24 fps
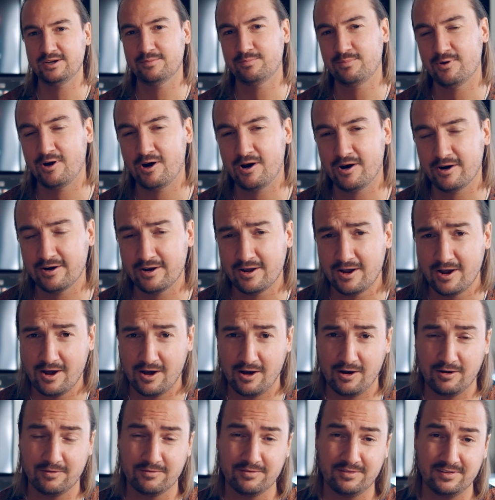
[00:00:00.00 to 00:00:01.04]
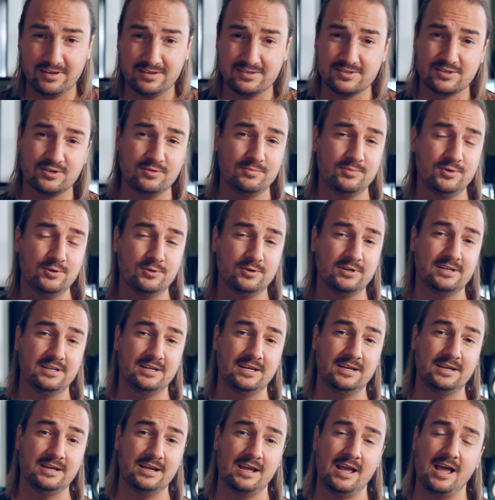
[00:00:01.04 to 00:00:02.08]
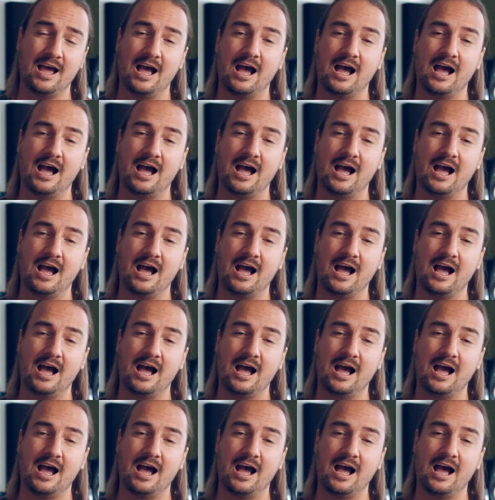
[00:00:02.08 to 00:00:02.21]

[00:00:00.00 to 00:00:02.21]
a part of this community.